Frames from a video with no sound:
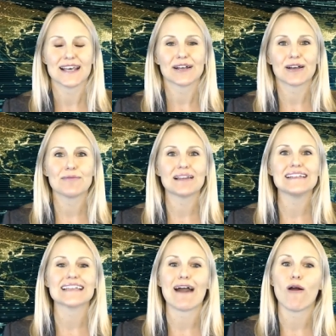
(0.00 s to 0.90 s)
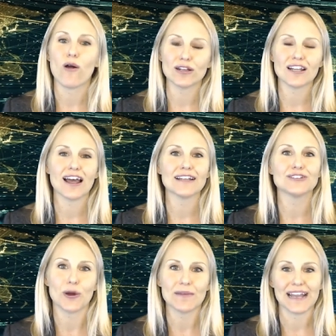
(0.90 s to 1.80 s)
complete our online
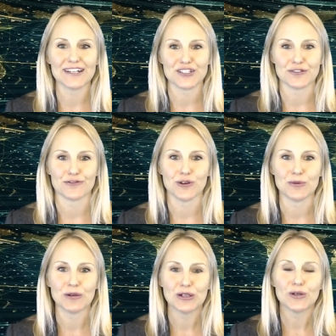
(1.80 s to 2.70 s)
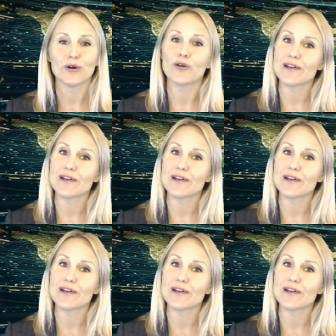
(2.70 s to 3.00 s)
nomination form or